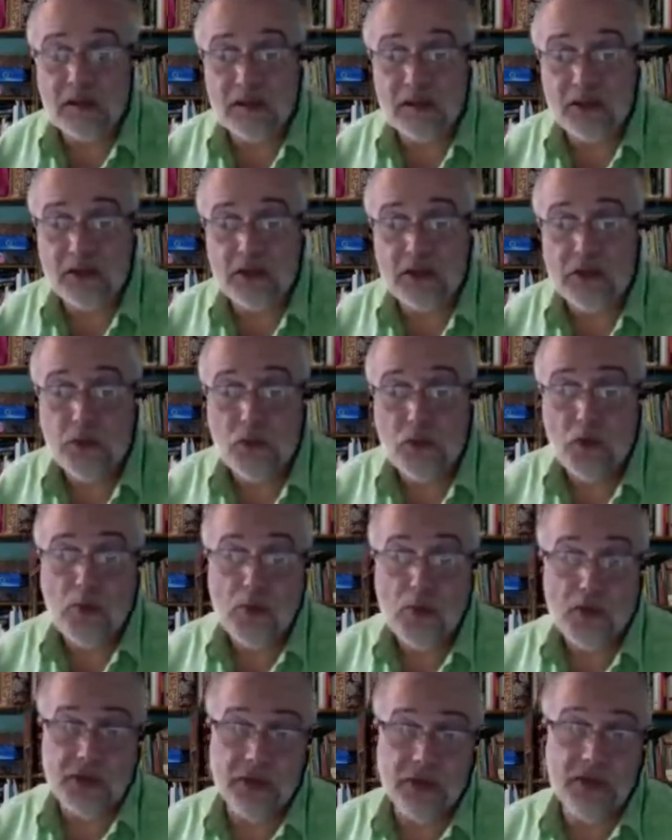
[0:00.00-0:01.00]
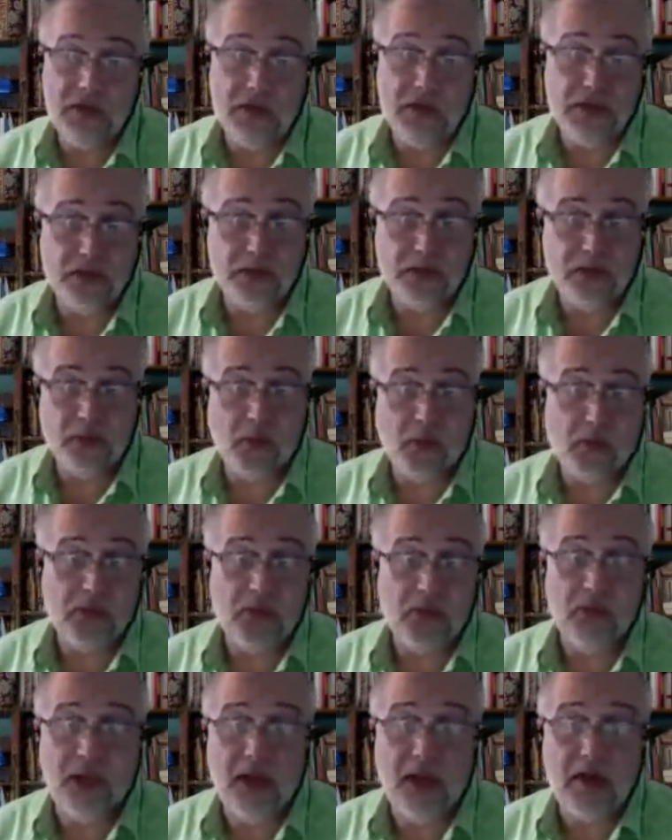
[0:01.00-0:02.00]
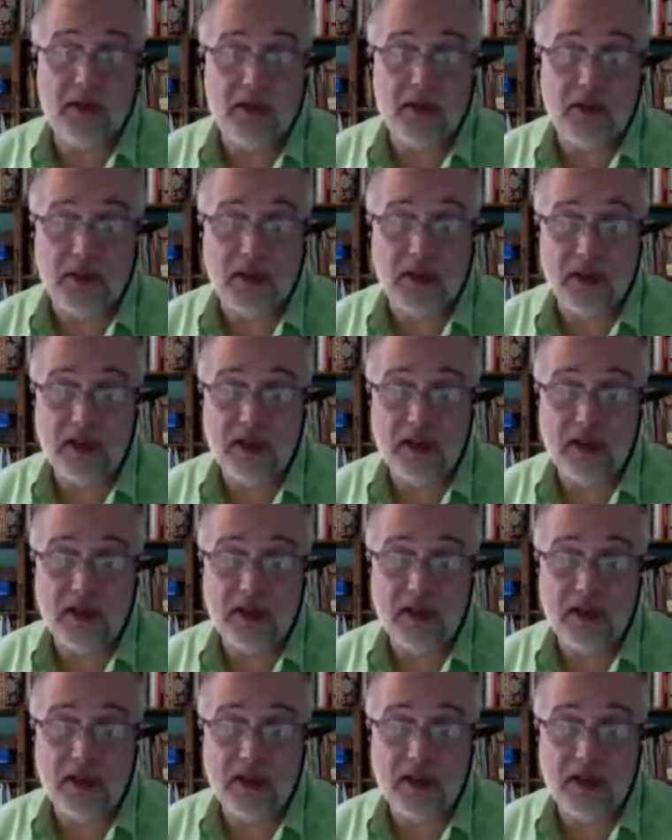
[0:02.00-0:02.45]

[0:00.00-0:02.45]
just normal citizens from the Balcombe area